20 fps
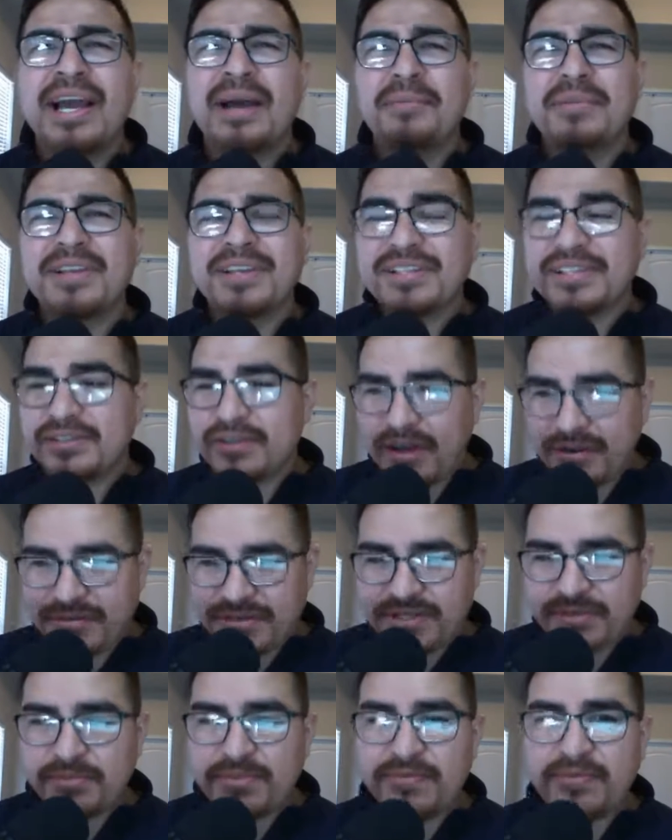I mean, this is
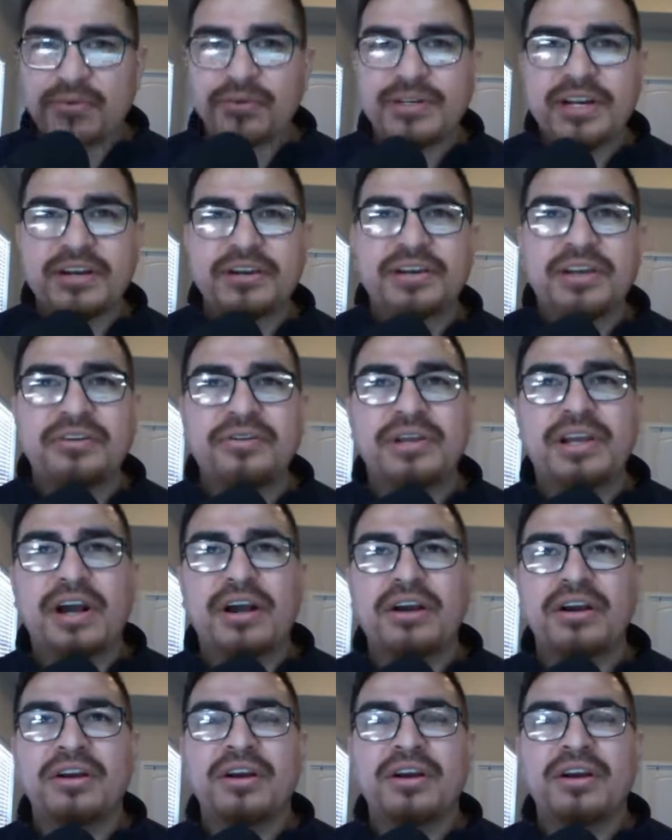obviously before Derrick Henry got